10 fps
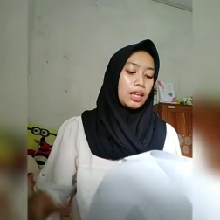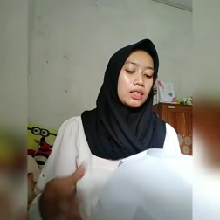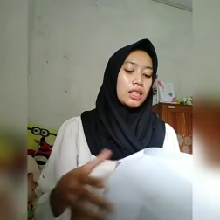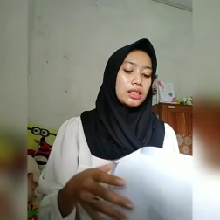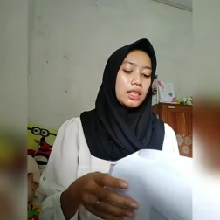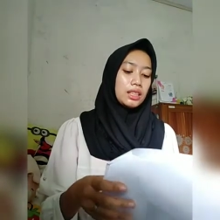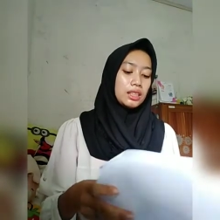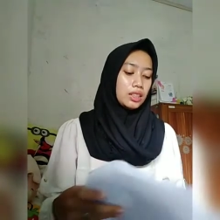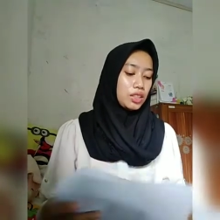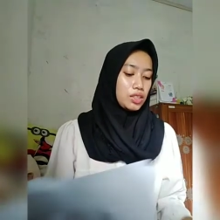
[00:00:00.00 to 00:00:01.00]
reason
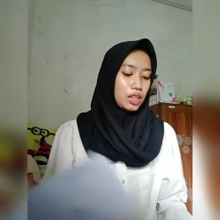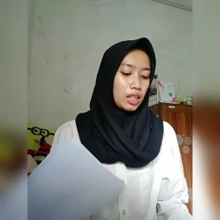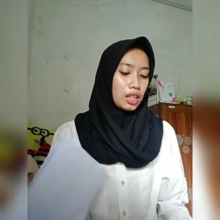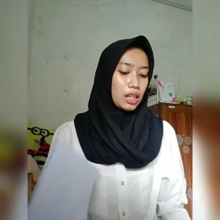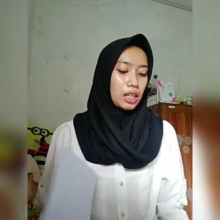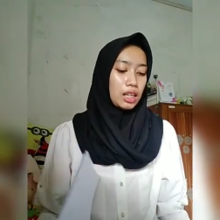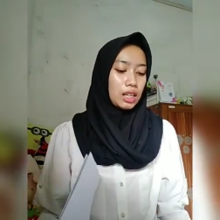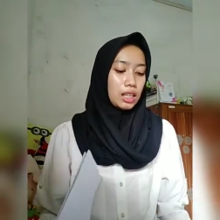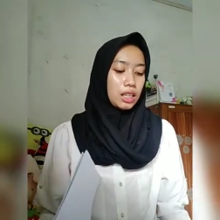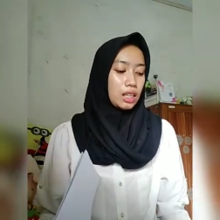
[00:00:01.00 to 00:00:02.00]
the teacher
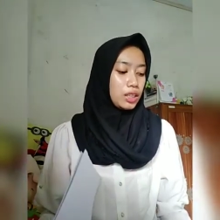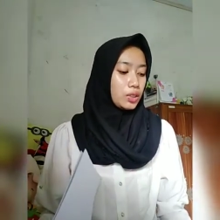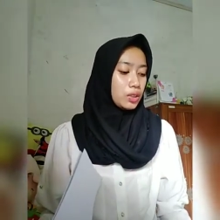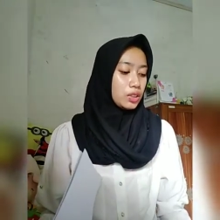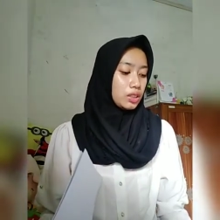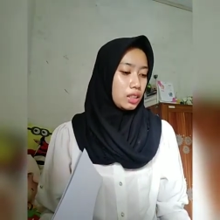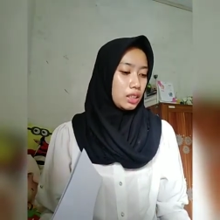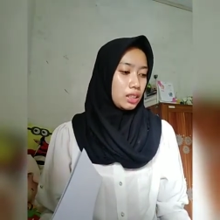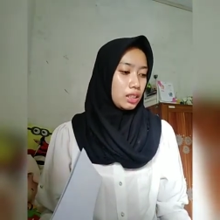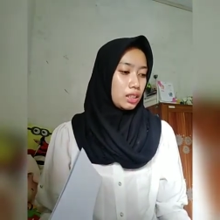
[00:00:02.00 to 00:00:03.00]
use
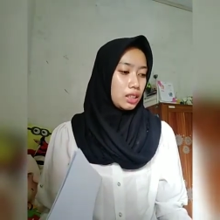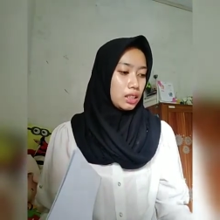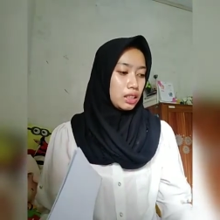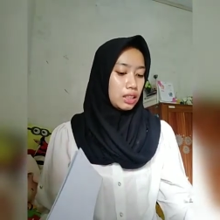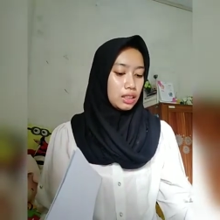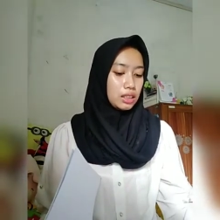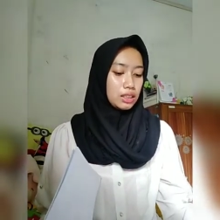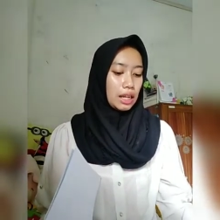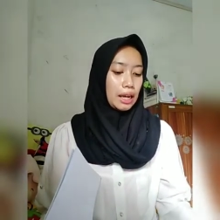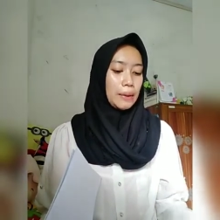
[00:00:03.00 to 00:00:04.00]
this
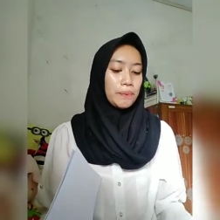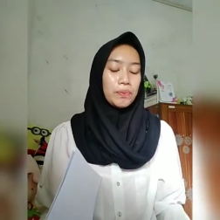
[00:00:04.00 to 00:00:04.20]
type,